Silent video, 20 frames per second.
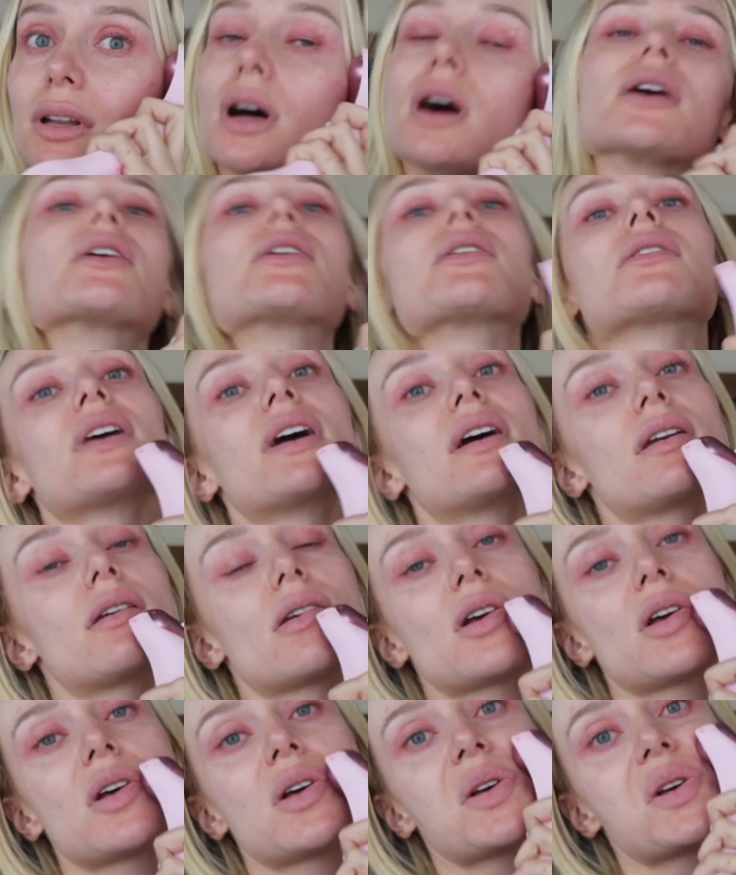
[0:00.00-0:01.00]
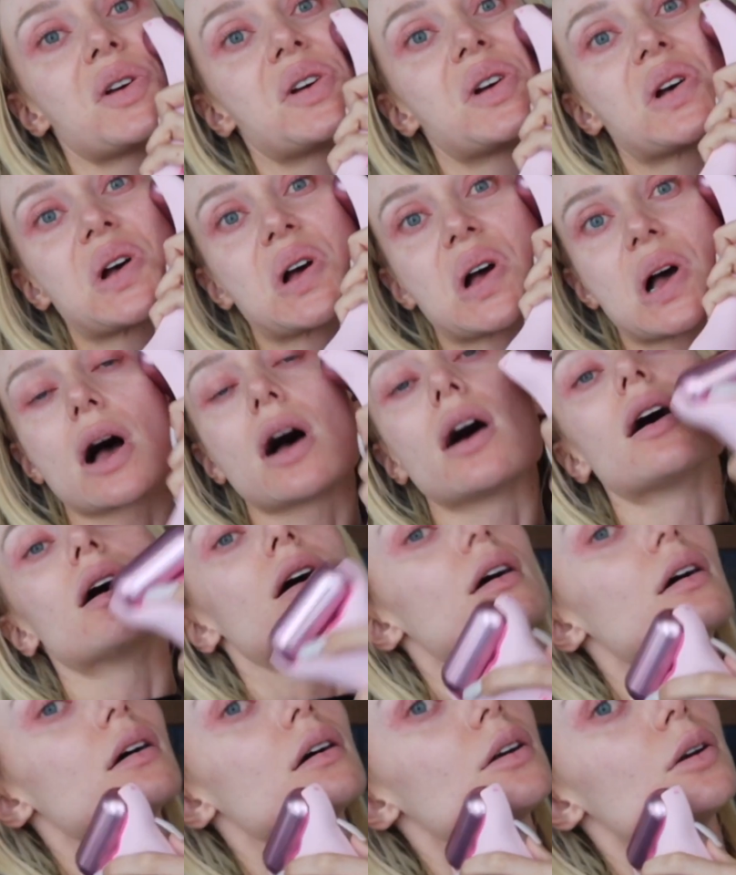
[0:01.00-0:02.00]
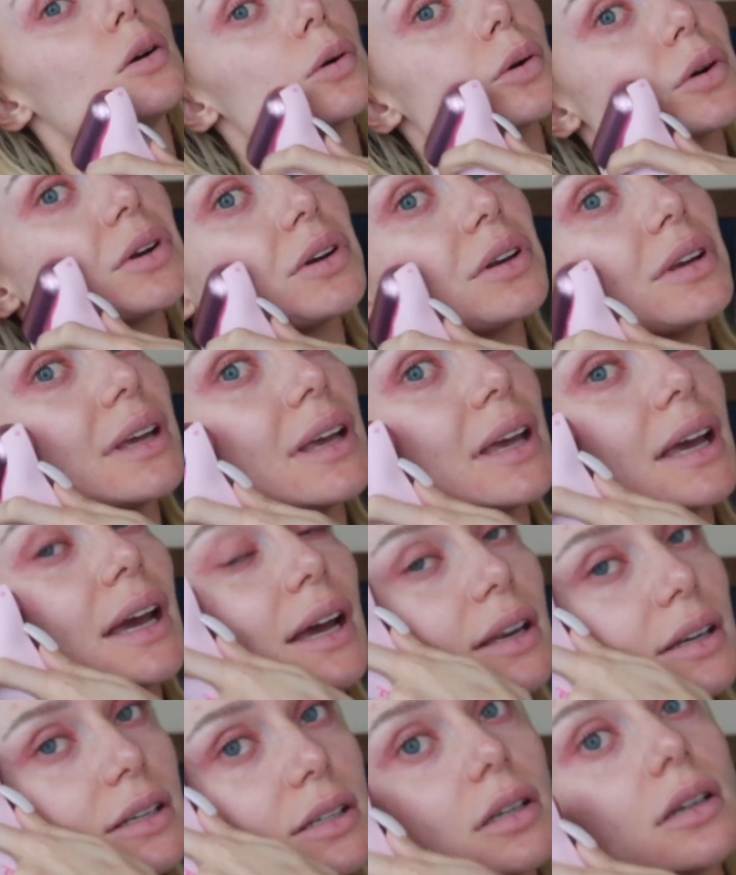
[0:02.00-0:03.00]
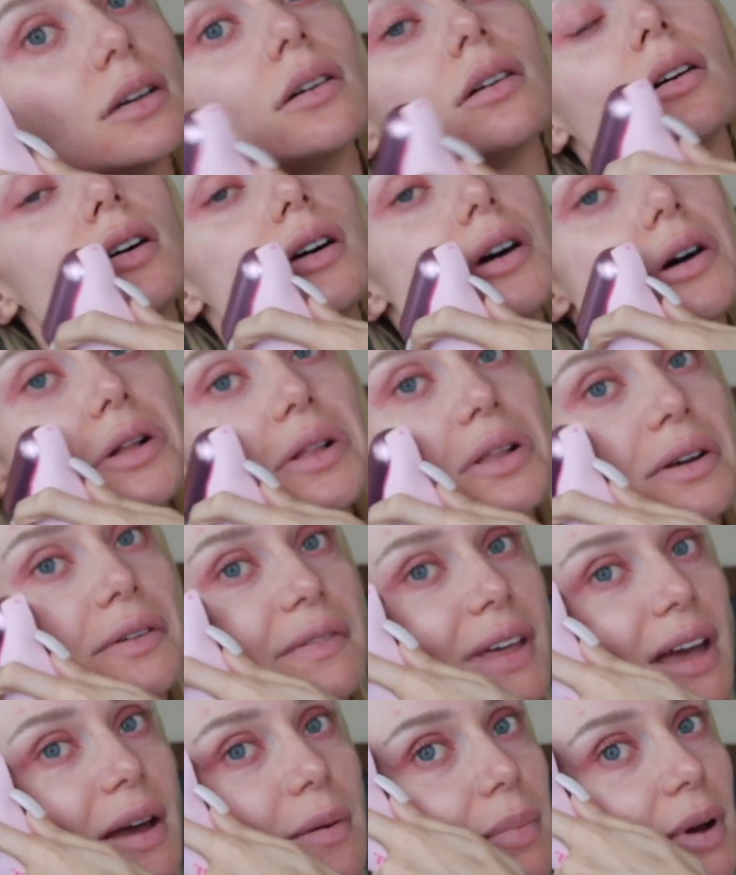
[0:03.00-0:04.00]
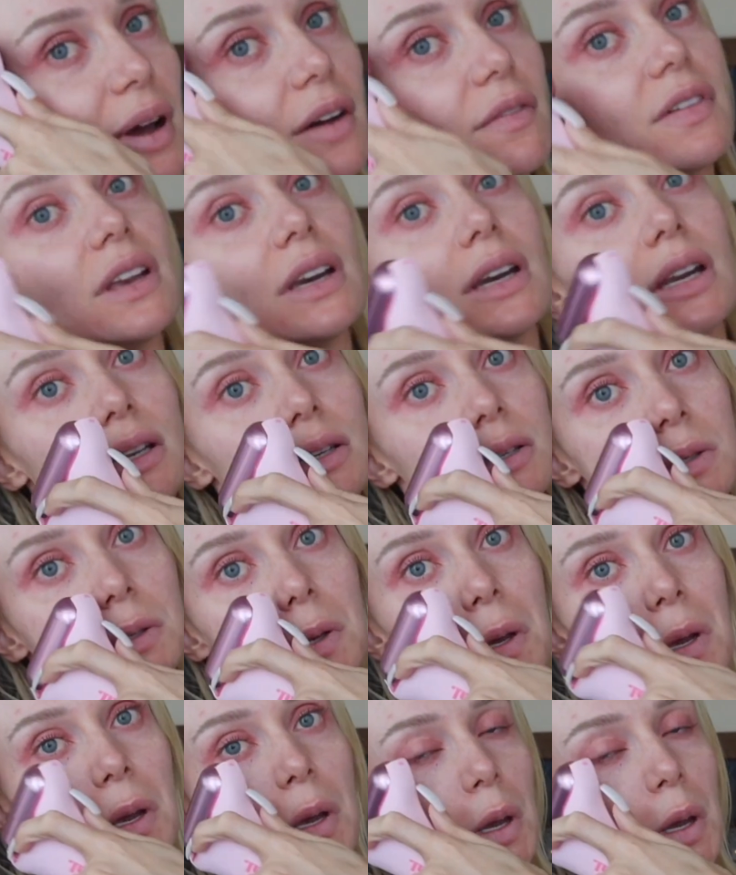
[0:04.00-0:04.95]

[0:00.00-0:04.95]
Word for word: longer then uh, in order to get all of that puffiness.